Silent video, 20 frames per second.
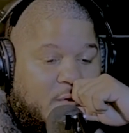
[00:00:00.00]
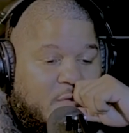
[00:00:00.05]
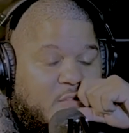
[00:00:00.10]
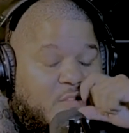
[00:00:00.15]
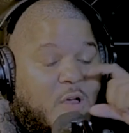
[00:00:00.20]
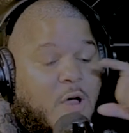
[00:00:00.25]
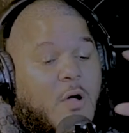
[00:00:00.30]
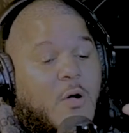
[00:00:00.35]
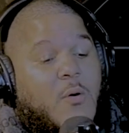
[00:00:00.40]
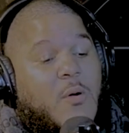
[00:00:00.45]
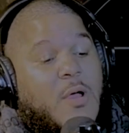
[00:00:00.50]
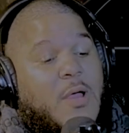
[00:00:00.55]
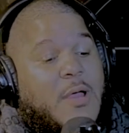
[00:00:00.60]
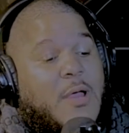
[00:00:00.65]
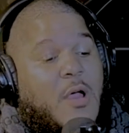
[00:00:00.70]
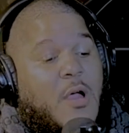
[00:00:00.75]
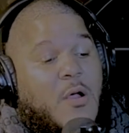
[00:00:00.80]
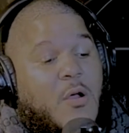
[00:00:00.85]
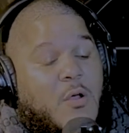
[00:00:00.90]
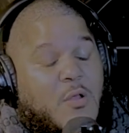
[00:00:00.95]
So
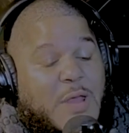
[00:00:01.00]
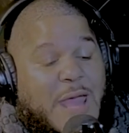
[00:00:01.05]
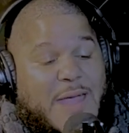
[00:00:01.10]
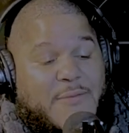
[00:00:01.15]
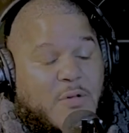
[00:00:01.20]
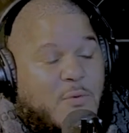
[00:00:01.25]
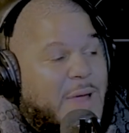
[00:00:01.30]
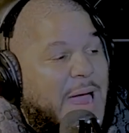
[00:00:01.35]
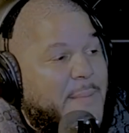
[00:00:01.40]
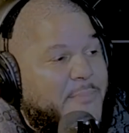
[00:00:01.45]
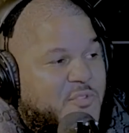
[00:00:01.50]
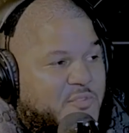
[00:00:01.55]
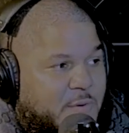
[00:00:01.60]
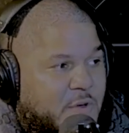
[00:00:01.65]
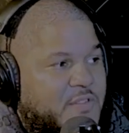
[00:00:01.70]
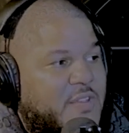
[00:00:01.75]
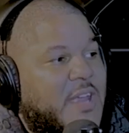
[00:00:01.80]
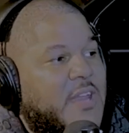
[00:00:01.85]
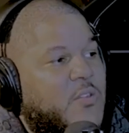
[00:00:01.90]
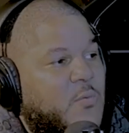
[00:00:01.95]
every rapper's
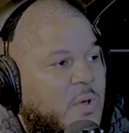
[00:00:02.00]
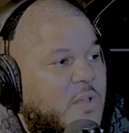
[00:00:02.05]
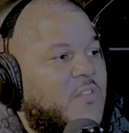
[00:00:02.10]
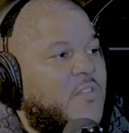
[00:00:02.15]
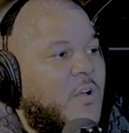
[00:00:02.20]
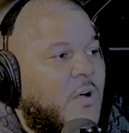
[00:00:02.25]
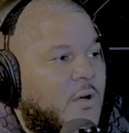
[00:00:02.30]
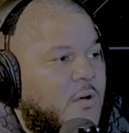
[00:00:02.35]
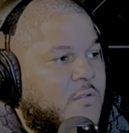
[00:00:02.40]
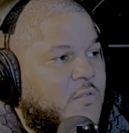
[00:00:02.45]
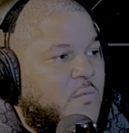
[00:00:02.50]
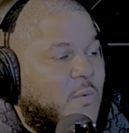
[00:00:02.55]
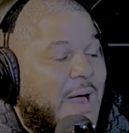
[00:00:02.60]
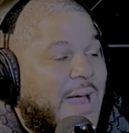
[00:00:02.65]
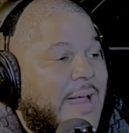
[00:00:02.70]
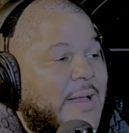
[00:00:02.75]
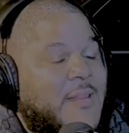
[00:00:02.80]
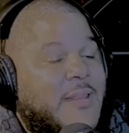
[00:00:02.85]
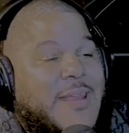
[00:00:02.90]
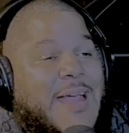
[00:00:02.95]
supposed to get 3 songs,
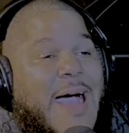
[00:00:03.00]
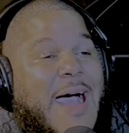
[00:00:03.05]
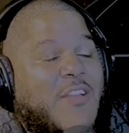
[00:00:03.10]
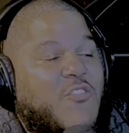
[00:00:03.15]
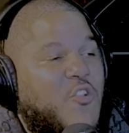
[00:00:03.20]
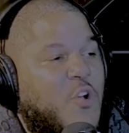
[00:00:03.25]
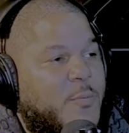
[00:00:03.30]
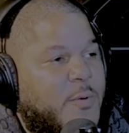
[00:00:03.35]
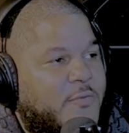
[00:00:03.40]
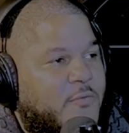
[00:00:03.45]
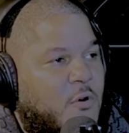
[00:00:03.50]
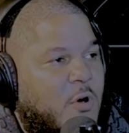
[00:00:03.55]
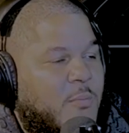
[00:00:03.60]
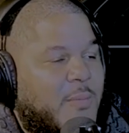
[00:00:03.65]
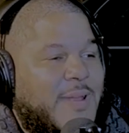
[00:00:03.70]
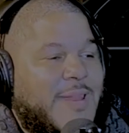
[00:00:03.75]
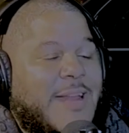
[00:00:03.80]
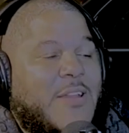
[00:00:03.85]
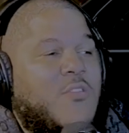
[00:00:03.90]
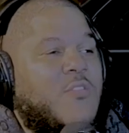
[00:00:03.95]
right? The guys that go before
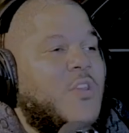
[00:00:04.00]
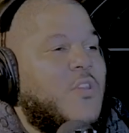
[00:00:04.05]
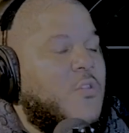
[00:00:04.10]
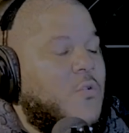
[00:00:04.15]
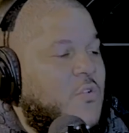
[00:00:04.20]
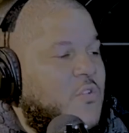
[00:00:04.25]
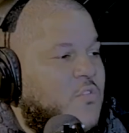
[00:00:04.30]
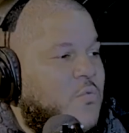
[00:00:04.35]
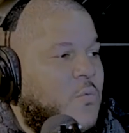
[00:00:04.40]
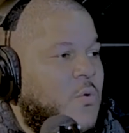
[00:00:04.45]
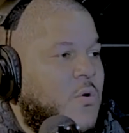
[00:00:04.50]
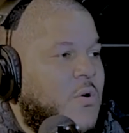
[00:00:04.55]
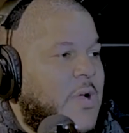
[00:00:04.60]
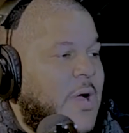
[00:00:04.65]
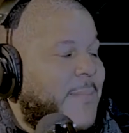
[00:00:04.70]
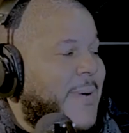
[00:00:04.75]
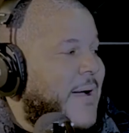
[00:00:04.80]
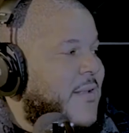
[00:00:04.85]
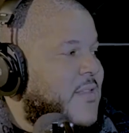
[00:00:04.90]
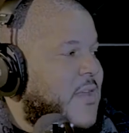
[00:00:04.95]
me, they do the usual
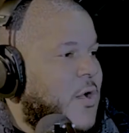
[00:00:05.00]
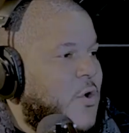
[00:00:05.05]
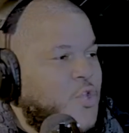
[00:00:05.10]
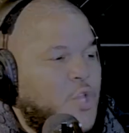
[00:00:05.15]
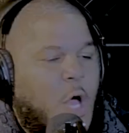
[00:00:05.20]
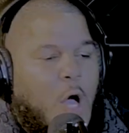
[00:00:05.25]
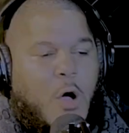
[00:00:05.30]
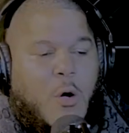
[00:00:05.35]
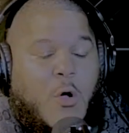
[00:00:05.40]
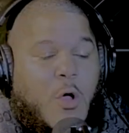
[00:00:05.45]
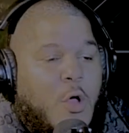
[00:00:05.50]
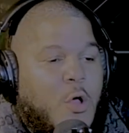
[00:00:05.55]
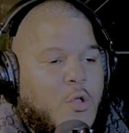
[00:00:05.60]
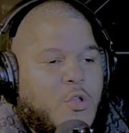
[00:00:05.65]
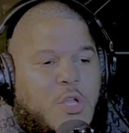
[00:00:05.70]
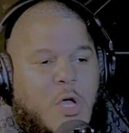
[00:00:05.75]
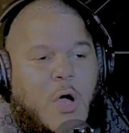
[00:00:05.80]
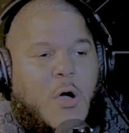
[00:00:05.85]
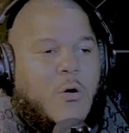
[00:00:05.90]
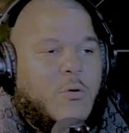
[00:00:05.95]
come out there, yo,
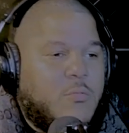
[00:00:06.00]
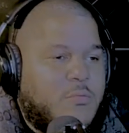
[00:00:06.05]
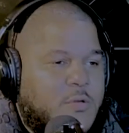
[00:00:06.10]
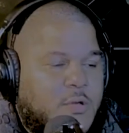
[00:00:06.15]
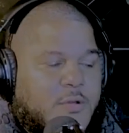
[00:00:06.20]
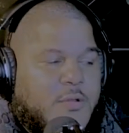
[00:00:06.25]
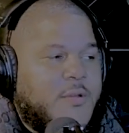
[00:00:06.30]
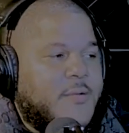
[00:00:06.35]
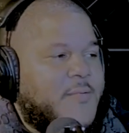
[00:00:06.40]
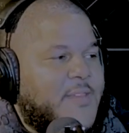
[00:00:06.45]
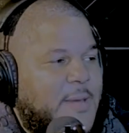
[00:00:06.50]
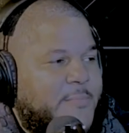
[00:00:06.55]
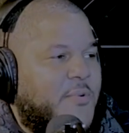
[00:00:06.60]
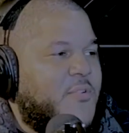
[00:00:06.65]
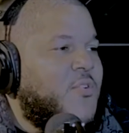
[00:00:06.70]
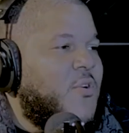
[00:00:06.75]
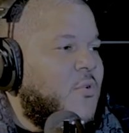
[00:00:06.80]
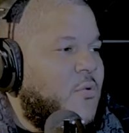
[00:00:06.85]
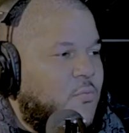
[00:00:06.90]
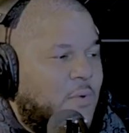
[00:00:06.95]
do the
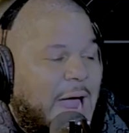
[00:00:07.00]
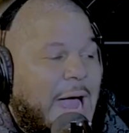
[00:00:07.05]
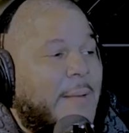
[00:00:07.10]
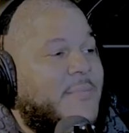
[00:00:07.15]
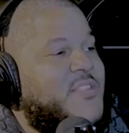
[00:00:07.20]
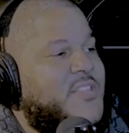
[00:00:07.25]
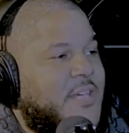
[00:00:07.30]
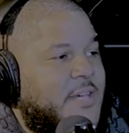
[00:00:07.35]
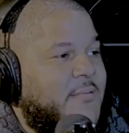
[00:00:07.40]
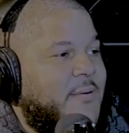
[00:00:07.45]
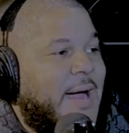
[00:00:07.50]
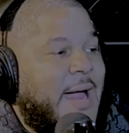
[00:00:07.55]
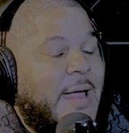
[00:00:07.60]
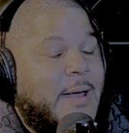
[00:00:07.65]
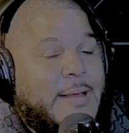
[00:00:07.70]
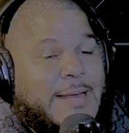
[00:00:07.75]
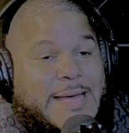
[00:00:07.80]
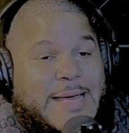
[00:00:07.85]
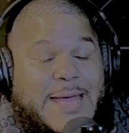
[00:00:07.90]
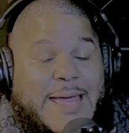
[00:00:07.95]
typical rap shit,
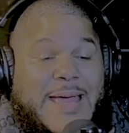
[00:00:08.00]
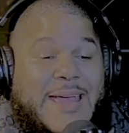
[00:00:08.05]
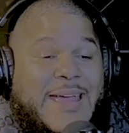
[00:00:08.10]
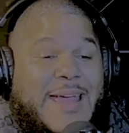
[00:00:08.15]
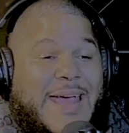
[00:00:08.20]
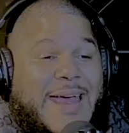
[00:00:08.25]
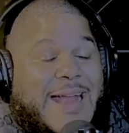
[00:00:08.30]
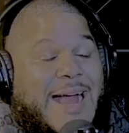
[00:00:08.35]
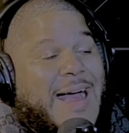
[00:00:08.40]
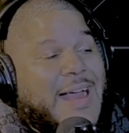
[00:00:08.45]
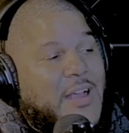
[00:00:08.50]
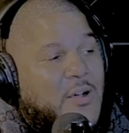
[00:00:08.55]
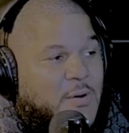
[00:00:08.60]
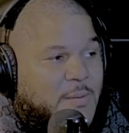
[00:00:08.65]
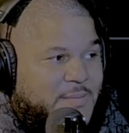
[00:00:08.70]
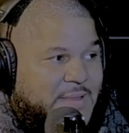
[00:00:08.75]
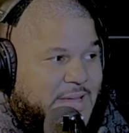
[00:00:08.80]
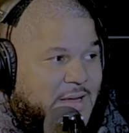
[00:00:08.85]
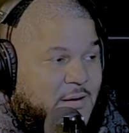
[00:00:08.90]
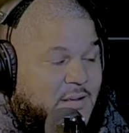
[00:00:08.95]
right? And I go
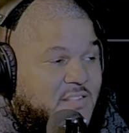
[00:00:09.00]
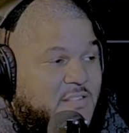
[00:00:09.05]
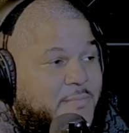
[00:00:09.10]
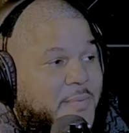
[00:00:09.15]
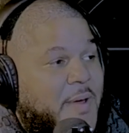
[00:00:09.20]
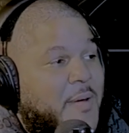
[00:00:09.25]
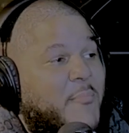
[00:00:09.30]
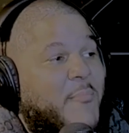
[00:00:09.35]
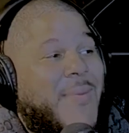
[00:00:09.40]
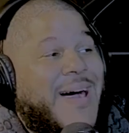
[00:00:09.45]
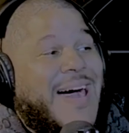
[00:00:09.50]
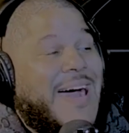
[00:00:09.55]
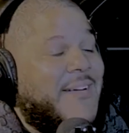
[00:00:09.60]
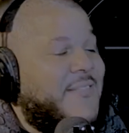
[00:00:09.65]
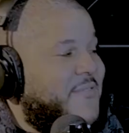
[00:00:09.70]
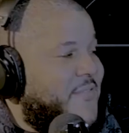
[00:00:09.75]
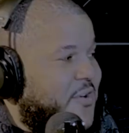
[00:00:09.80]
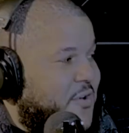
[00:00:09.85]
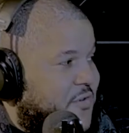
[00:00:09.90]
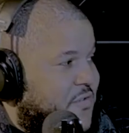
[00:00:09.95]
up there and spit my
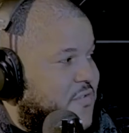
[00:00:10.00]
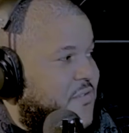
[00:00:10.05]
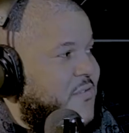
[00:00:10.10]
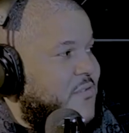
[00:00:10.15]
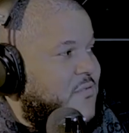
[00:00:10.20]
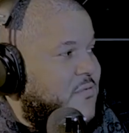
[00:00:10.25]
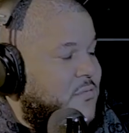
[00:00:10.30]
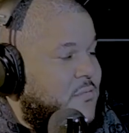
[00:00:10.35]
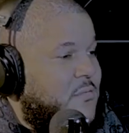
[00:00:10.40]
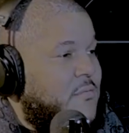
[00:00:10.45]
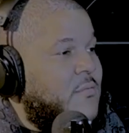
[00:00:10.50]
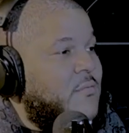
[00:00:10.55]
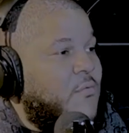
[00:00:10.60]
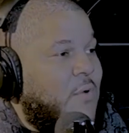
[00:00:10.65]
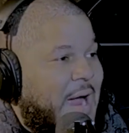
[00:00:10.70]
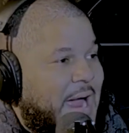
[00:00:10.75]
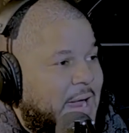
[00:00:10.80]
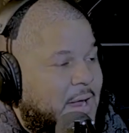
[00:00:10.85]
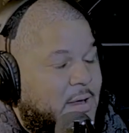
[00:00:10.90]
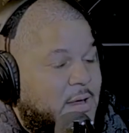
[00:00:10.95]
verses,
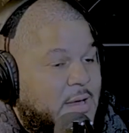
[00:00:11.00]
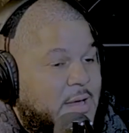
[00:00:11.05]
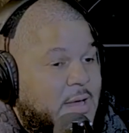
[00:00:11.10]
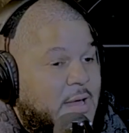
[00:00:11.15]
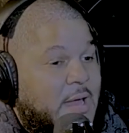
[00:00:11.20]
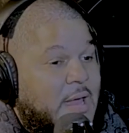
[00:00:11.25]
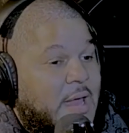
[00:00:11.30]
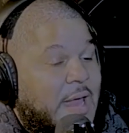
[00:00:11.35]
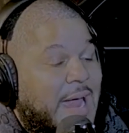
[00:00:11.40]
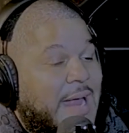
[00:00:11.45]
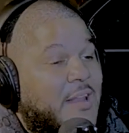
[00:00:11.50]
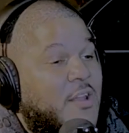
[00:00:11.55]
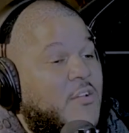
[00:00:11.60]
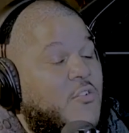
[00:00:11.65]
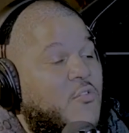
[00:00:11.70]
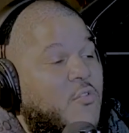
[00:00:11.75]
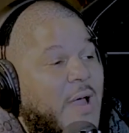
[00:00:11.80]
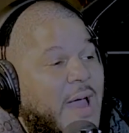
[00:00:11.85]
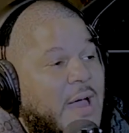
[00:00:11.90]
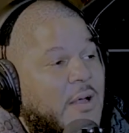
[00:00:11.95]
right? And the
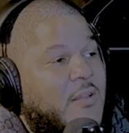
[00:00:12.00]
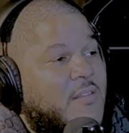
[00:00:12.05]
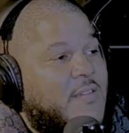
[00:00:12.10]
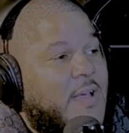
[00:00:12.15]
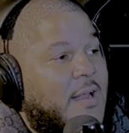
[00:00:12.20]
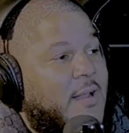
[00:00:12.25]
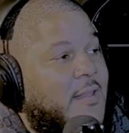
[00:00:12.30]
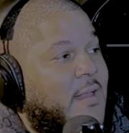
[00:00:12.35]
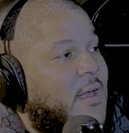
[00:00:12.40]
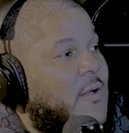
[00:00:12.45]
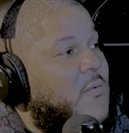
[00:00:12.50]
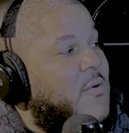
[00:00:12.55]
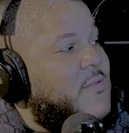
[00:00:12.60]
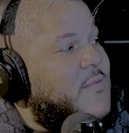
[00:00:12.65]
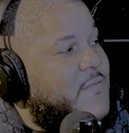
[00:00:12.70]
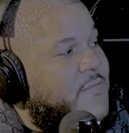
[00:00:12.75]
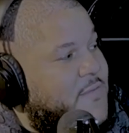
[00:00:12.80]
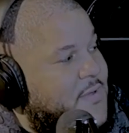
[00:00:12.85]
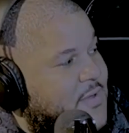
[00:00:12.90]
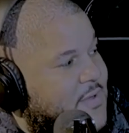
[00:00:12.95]
crowd is kind of like, what
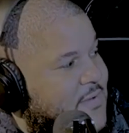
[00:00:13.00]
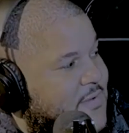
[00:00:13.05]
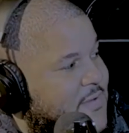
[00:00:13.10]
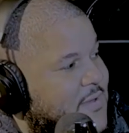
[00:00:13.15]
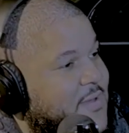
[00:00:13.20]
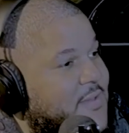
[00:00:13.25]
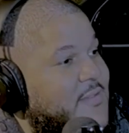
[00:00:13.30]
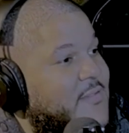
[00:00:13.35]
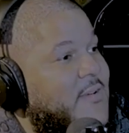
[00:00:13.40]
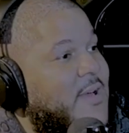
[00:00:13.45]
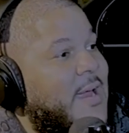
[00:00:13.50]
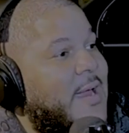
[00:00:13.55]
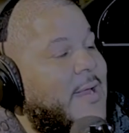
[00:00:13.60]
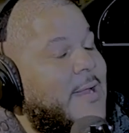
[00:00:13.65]
the fuck is this, right?